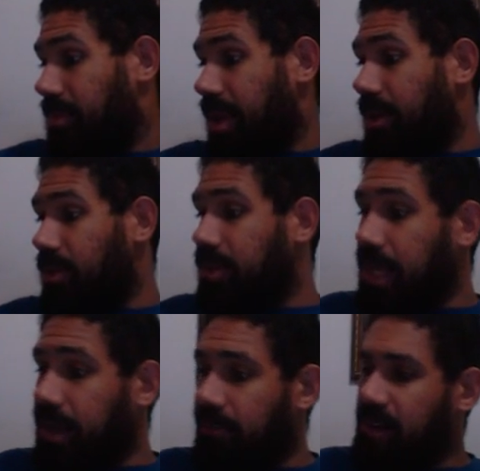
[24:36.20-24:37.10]
it would
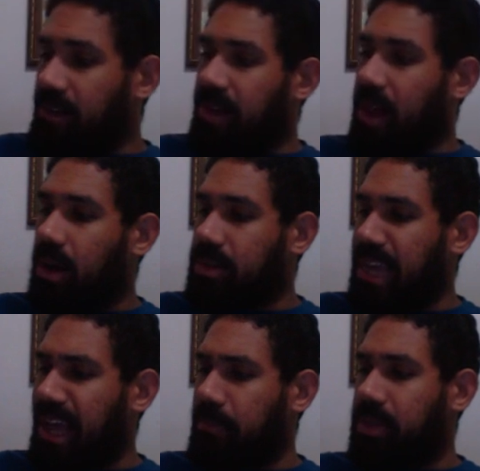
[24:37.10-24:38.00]
take a very long
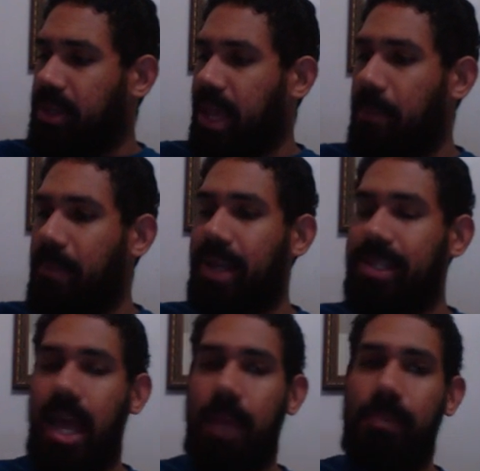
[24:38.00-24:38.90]
time to get max
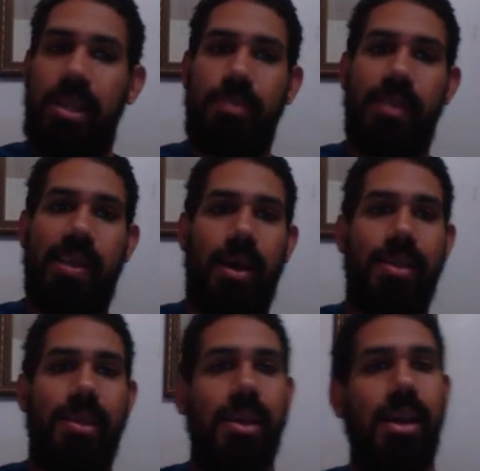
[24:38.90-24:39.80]
happiness
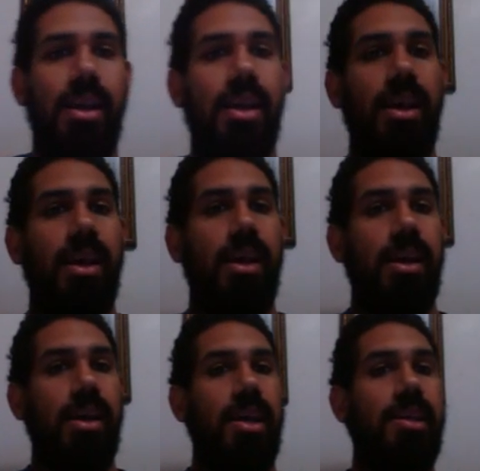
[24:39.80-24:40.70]
because
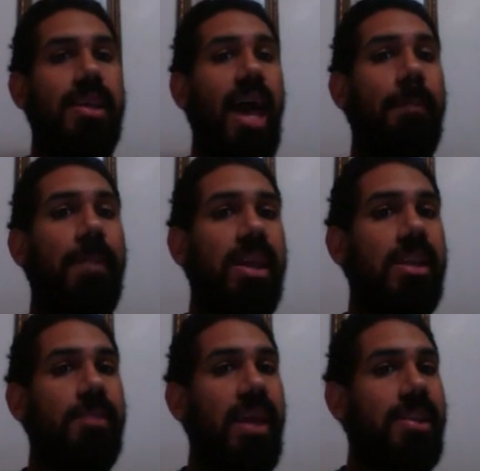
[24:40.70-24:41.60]
his
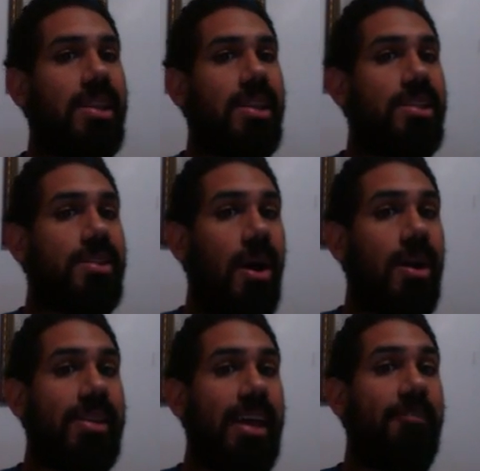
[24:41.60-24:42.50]
happiness basically
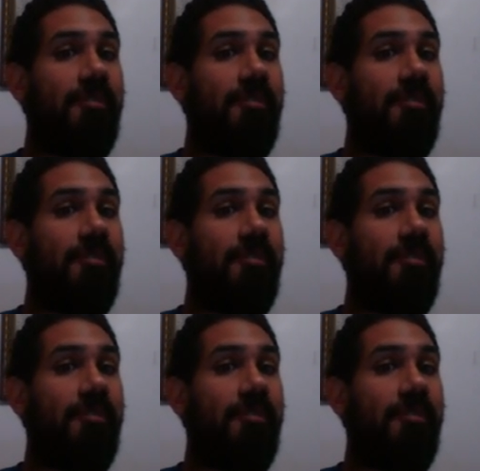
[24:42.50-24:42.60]
starts at